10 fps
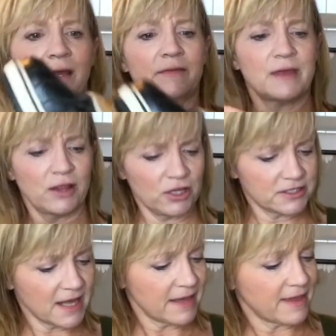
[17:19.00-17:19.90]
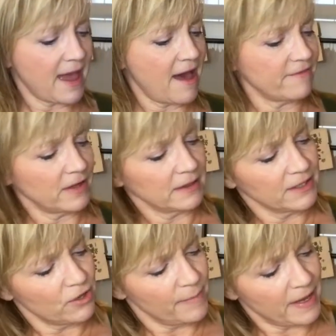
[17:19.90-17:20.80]
It looks like they have a
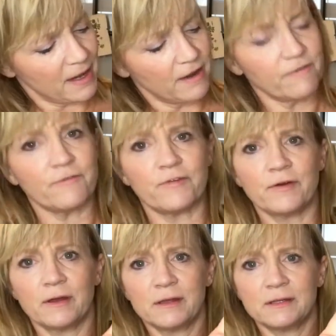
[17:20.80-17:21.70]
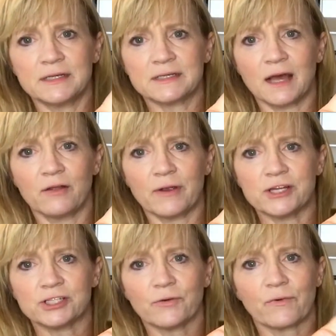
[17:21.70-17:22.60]
little bit of
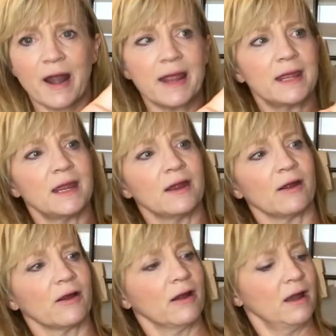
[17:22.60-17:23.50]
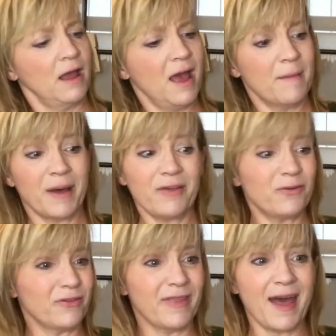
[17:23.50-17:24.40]
discoloration right here. But other
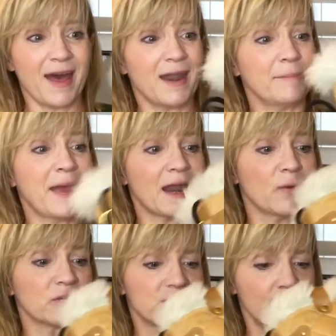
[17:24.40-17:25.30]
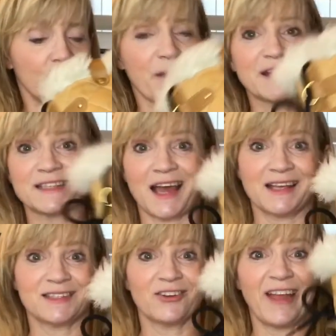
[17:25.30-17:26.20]
than that, man, I wish they were my
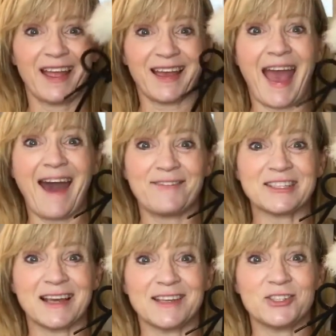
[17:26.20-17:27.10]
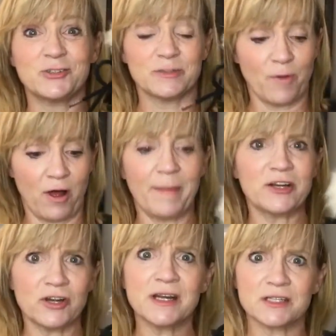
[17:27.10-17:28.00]
size. They're like half a size too small. I might
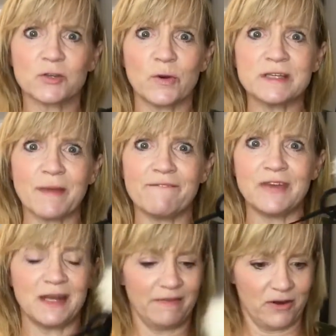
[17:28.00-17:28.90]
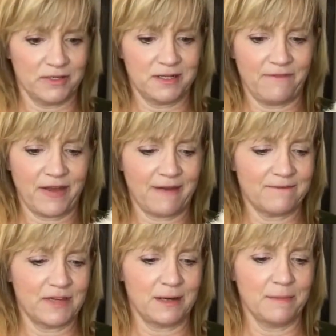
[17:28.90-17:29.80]
try to squeeze my feet in there and see if I can
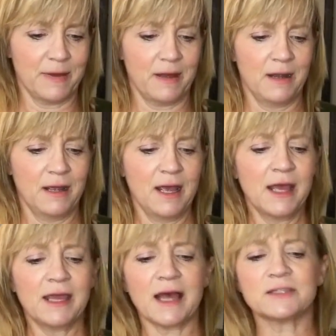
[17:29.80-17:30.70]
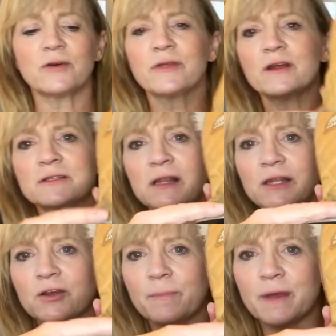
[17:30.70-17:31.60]
fit them. But yeah, so there's a
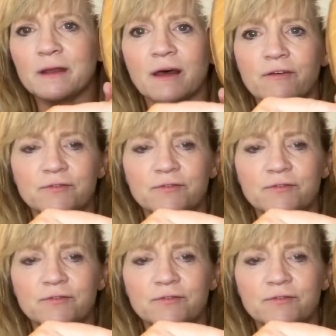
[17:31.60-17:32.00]
little bit of